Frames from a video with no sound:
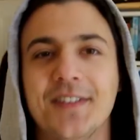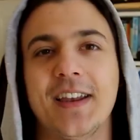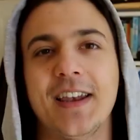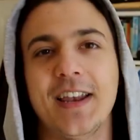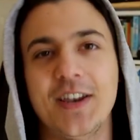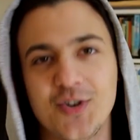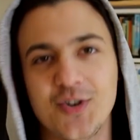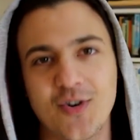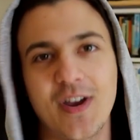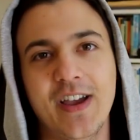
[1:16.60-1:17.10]
San
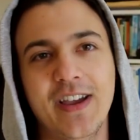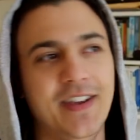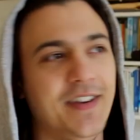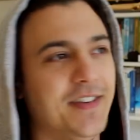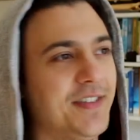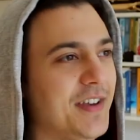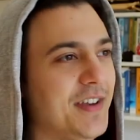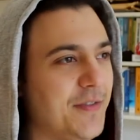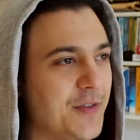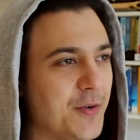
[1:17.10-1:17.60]

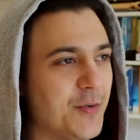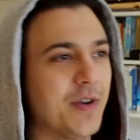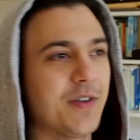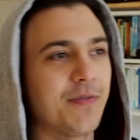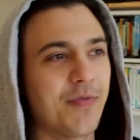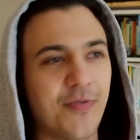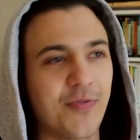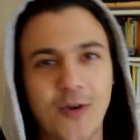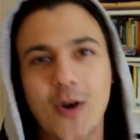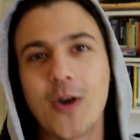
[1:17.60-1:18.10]
Andreas, if you want to
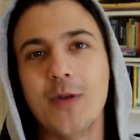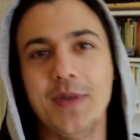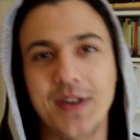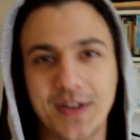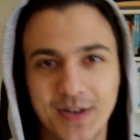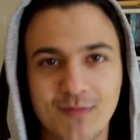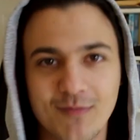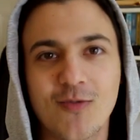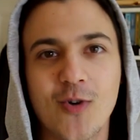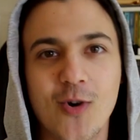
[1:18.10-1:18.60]
throw me
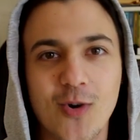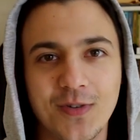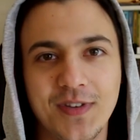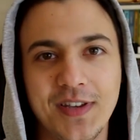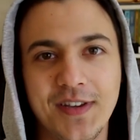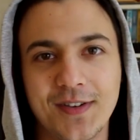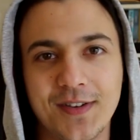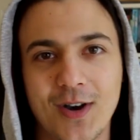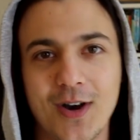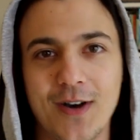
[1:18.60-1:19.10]
some
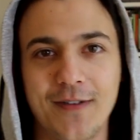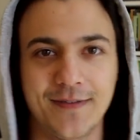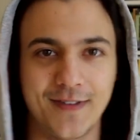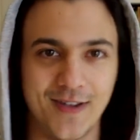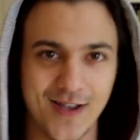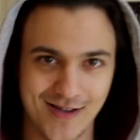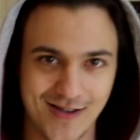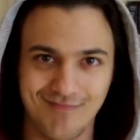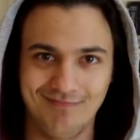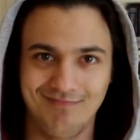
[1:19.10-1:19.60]
royalties
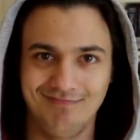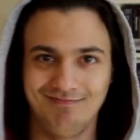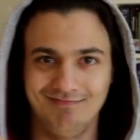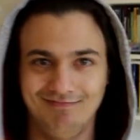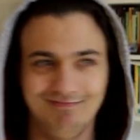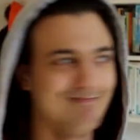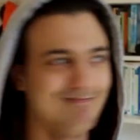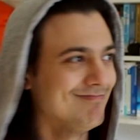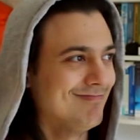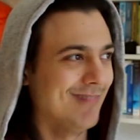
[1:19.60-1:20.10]
after,
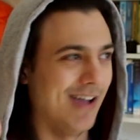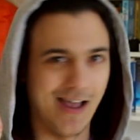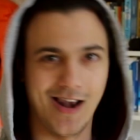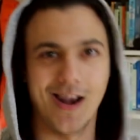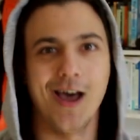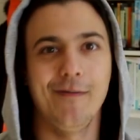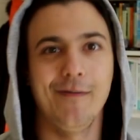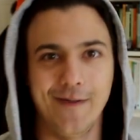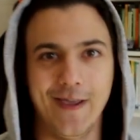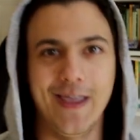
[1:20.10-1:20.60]
I
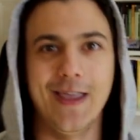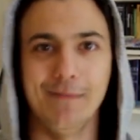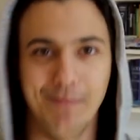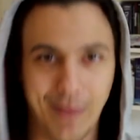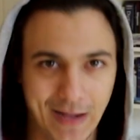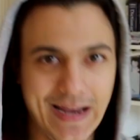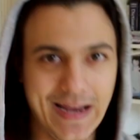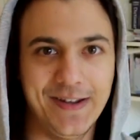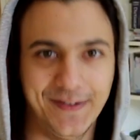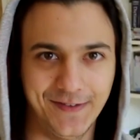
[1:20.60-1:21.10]
love it,
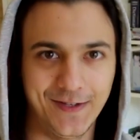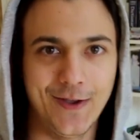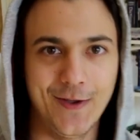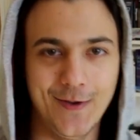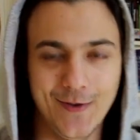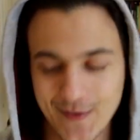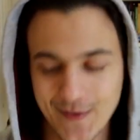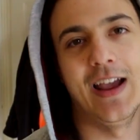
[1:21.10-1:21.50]
please do.